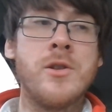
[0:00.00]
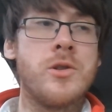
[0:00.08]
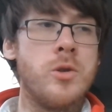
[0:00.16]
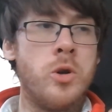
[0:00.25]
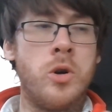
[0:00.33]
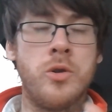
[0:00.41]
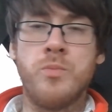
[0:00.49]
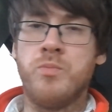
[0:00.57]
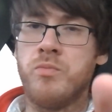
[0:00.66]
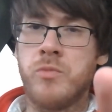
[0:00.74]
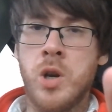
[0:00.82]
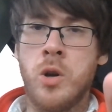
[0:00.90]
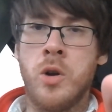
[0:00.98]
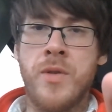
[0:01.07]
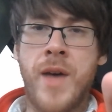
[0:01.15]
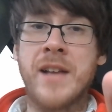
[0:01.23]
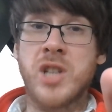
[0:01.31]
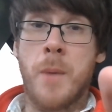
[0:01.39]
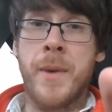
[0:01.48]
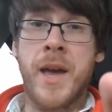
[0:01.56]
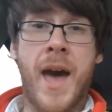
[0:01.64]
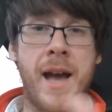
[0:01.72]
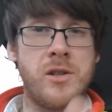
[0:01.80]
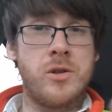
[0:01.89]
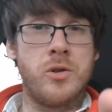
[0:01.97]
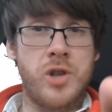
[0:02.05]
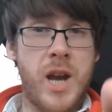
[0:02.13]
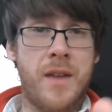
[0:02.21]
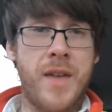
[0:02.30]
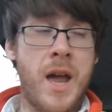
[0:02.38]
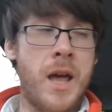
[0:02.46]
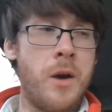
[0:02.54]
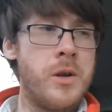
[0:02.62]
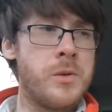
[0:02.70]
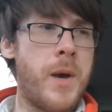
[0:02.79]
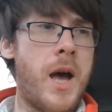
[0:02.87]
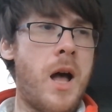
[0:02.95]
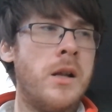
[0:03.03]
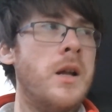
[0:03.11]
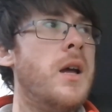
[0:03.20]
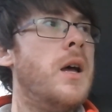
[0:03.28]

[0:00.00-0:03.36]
So, you know, that's coming, guys. So check that out as well.